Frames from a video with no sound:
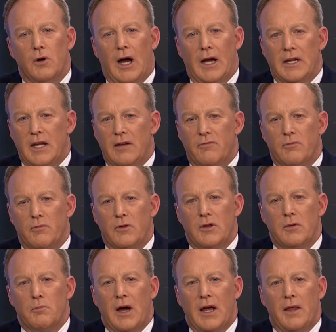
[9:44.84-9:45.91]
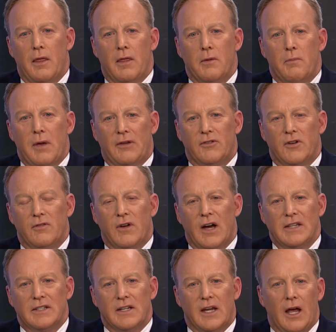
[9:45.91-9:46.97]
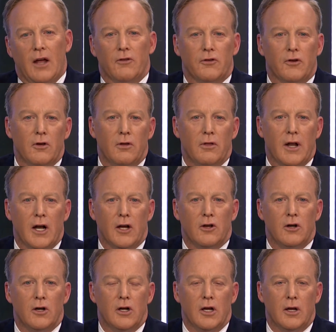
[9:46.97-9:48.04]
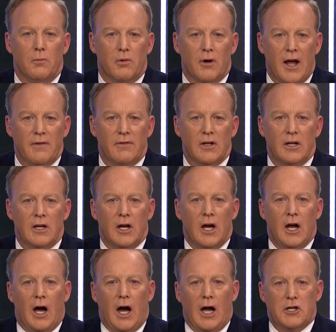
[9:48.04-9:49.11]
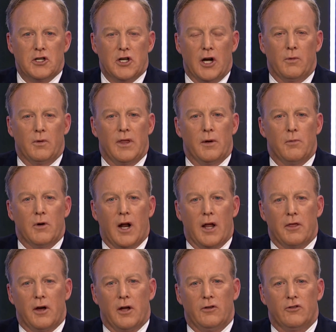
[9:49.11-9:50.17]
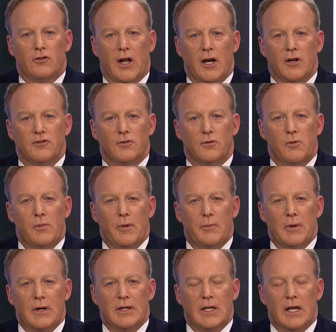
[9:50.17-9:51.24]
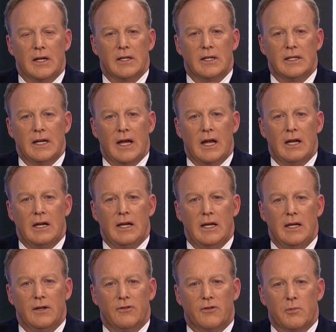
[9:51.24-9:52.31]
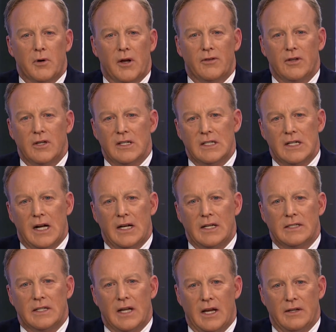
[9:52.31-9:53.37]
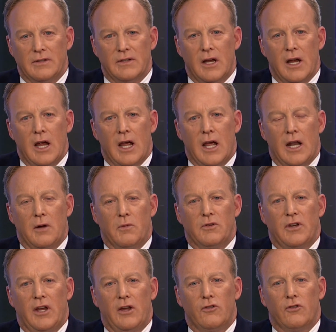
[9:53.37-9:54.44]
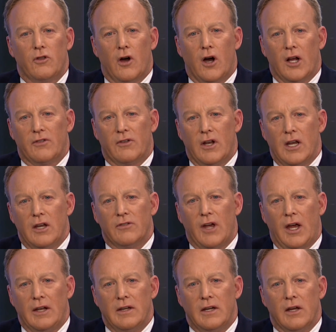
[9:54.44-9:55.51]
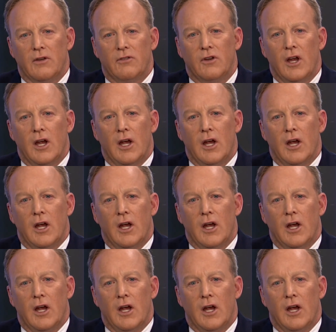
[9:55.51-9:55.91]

I gave him the best advice and counsel that I could in private. I shared with him what I thought strategy would be, but at the end of the day, he is the President of the United States, and it was his thoughts and his ideas